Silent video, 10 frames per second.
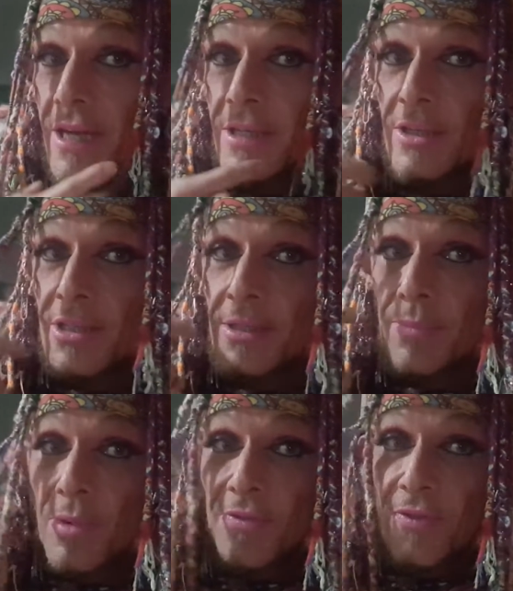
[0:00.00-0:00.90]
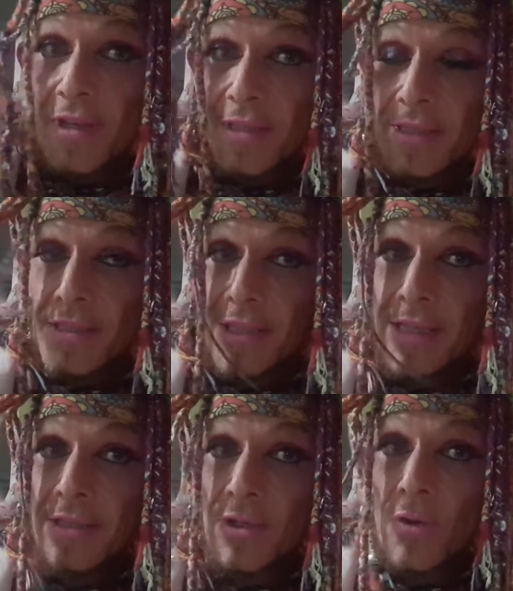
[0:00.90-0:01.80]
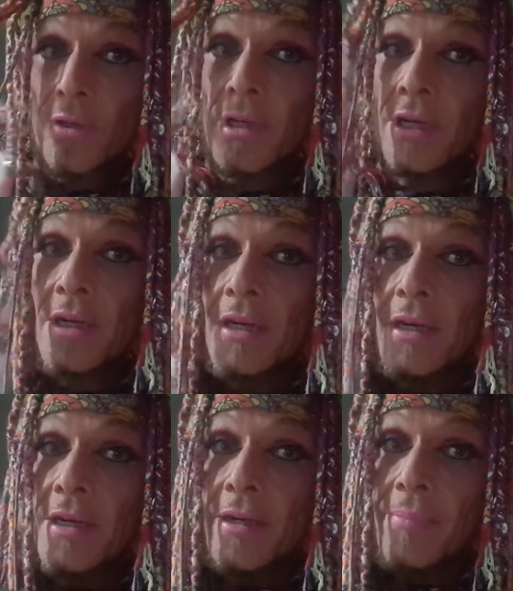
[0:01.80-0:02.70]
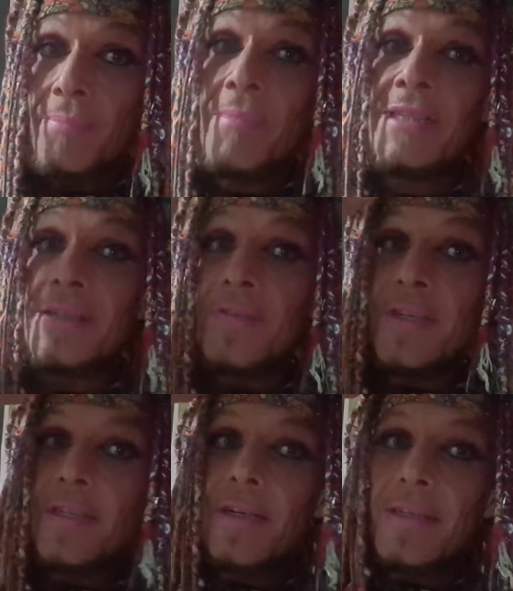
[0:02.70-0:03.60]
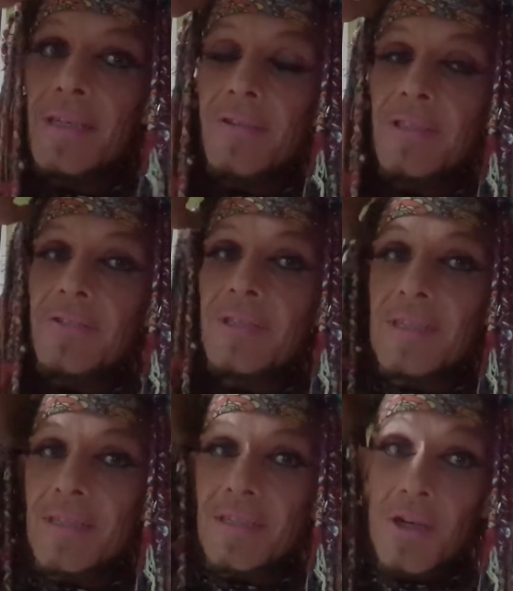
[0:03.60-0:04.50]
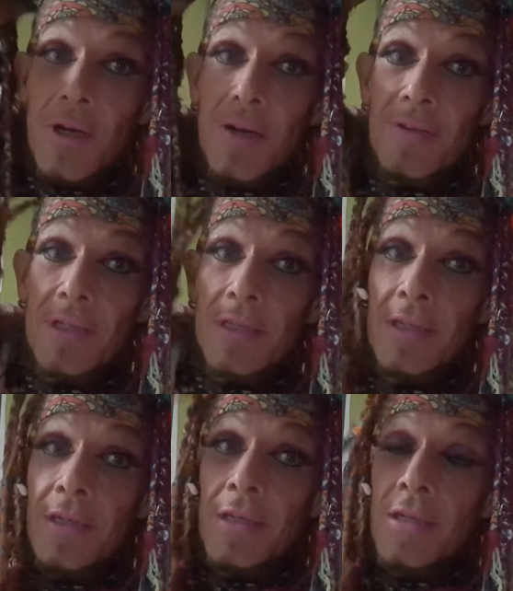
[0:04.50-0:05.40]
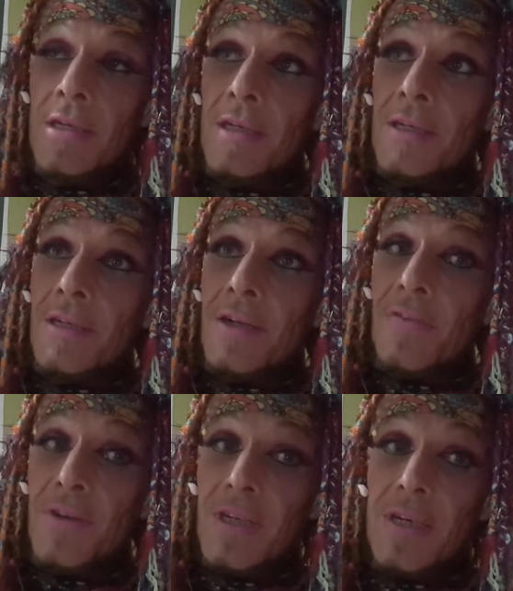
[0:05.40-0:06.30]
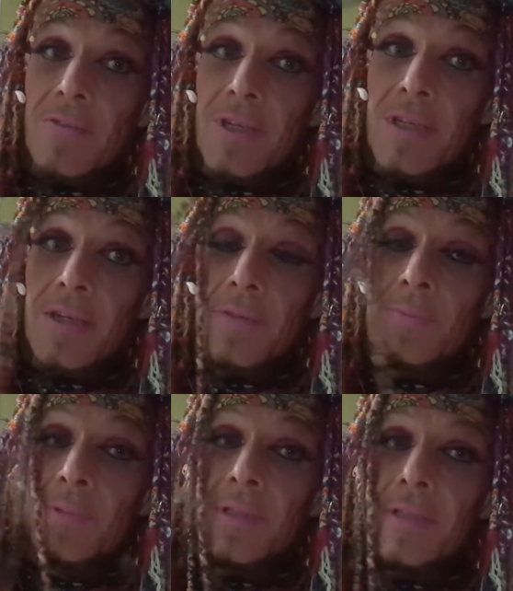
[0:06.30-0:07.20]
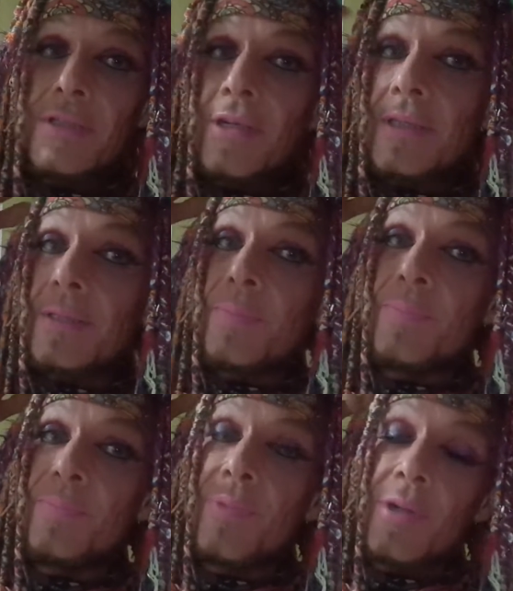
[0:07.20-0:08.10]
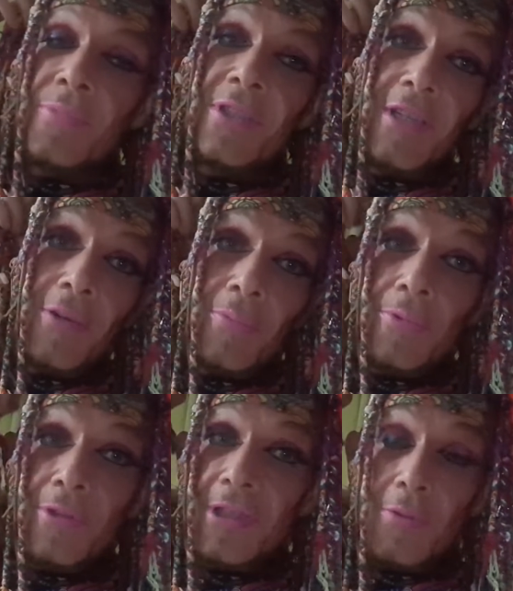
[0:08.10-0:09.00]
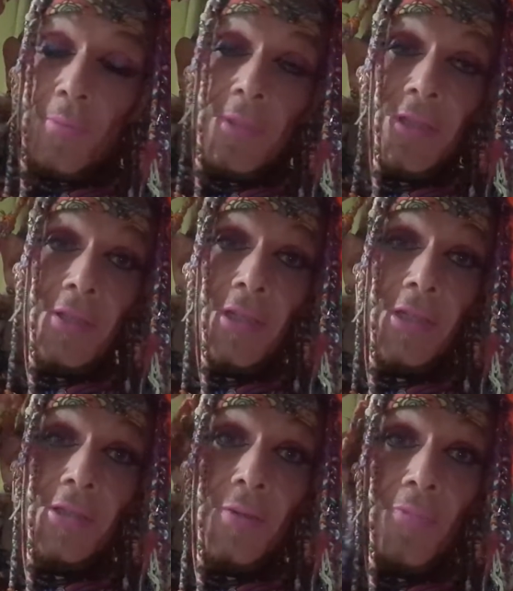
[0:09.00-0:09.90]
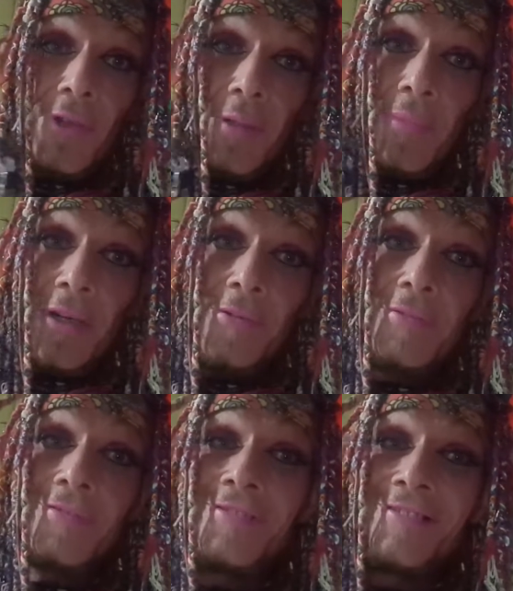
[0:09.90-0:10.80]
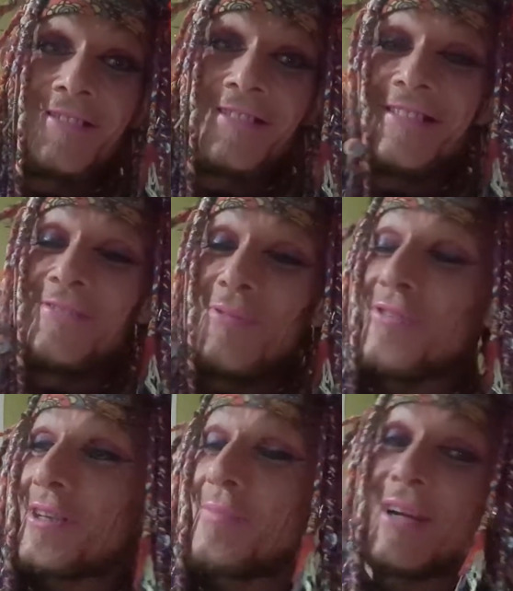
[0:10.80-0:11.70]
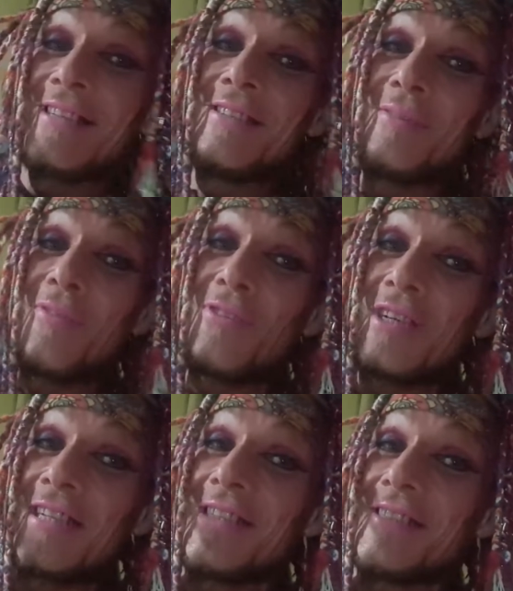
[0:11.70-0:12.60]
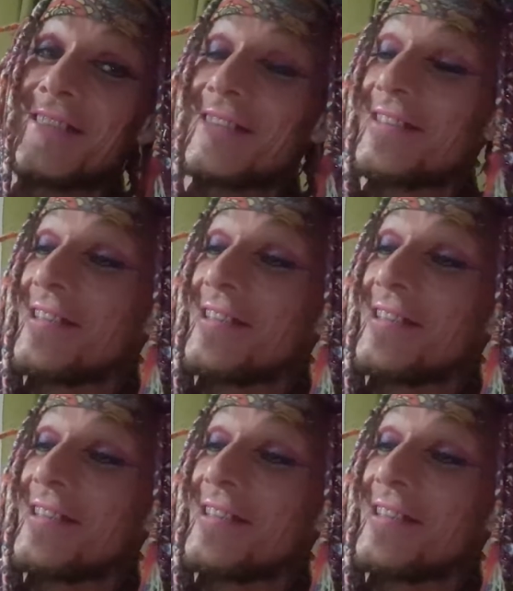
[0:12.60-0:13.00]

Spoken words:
And I just, my face takes on massively girly characteristics, and I love it. I fucking love it. And it's like, but I still must insist I'm fucking male. I'm a fucking man. I'm a fucking geezer.